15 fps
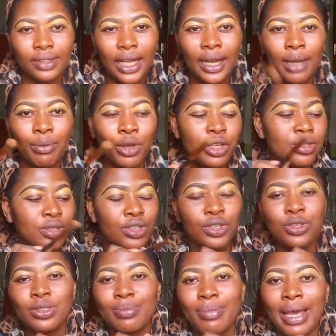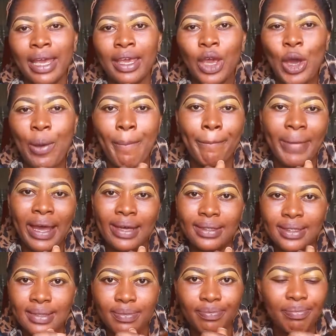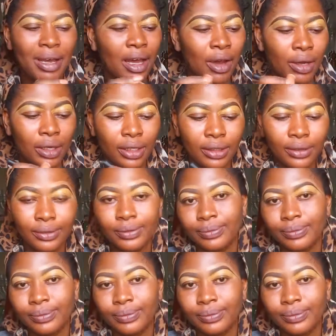And I'm going to use my compact powder